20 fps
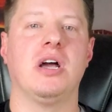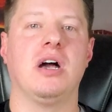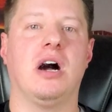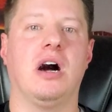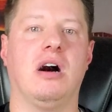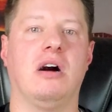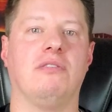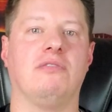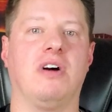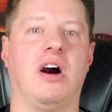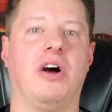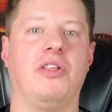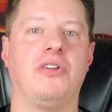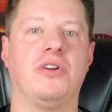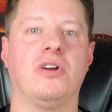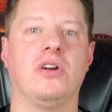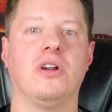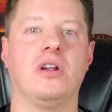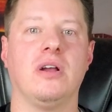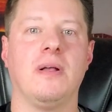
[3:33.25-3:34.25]
of
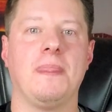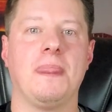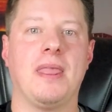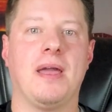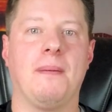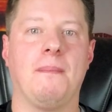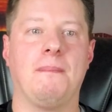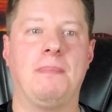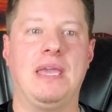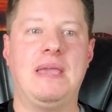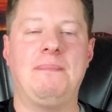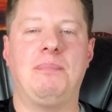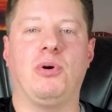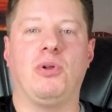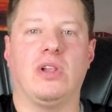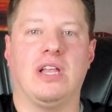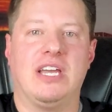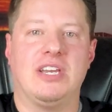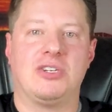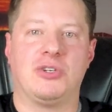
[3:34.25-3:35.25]
other
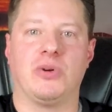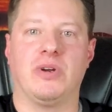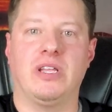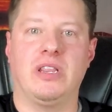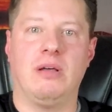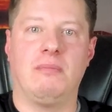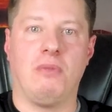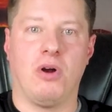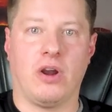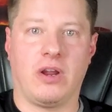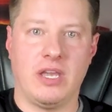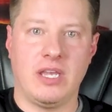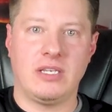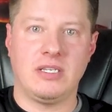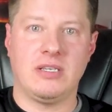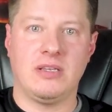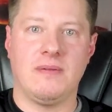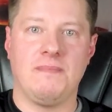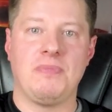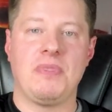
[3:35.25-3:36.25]
people entering the
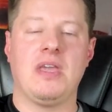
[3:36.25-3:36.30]
market